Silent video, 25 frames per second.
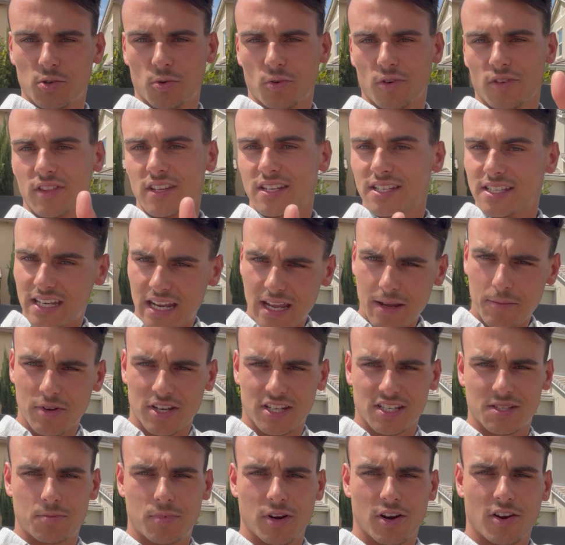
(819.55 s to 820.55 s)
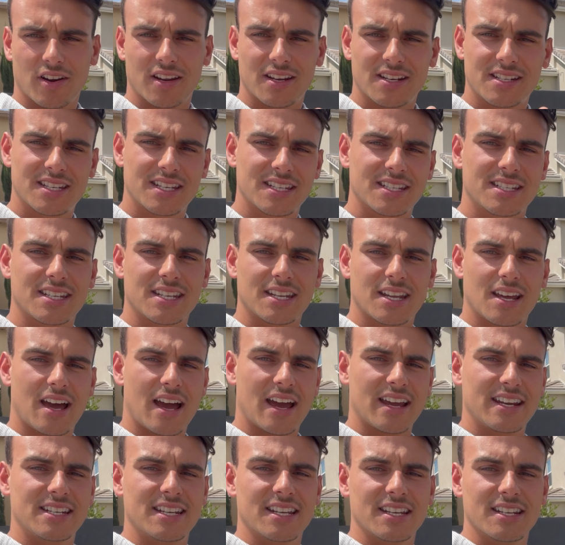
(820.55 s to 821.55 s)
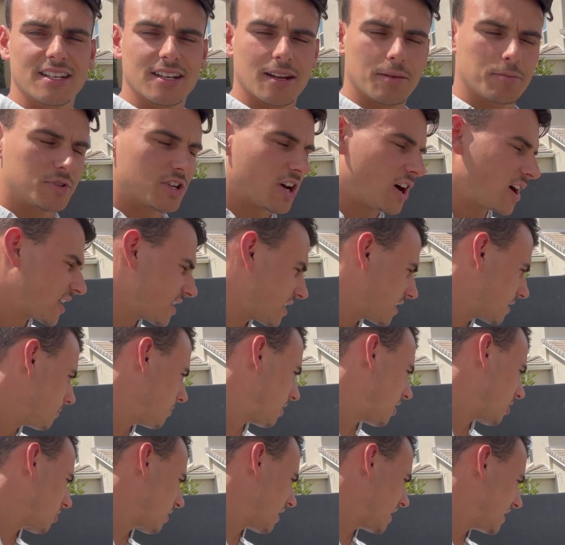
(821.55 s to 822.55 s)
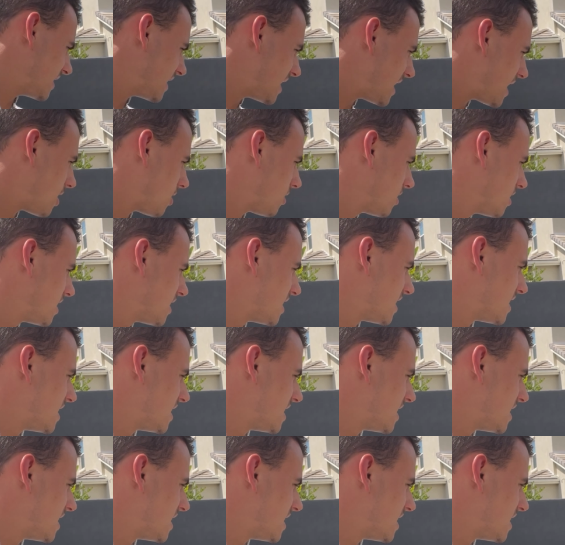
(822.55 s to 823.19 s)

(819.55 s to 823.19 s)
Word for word: or the same experience as I did and I'm talking about right now?